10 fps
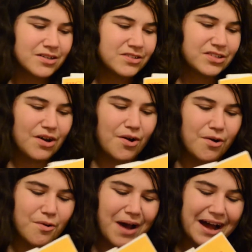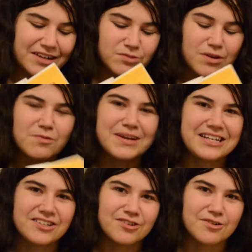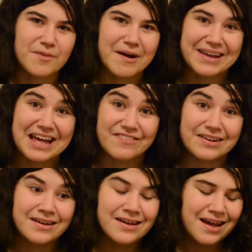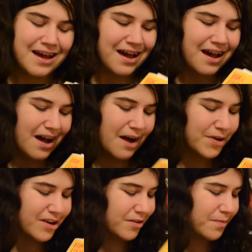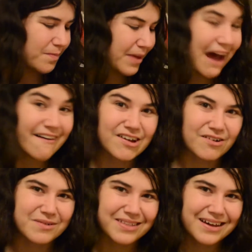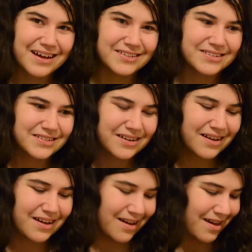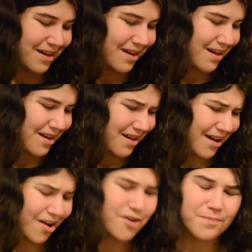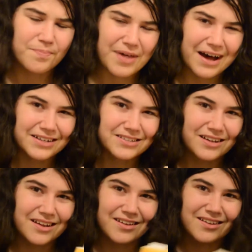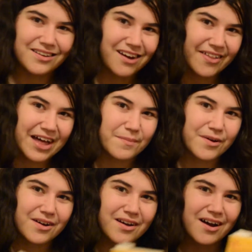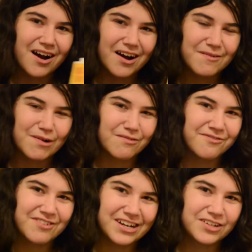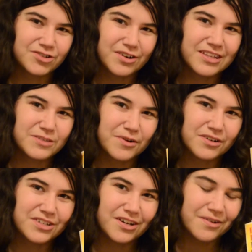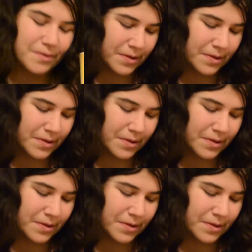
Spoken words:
So, as with We Need to Talk About Kevin, I'm going to carry on with it, and I hope that, like that book, I will really enjoy this book too.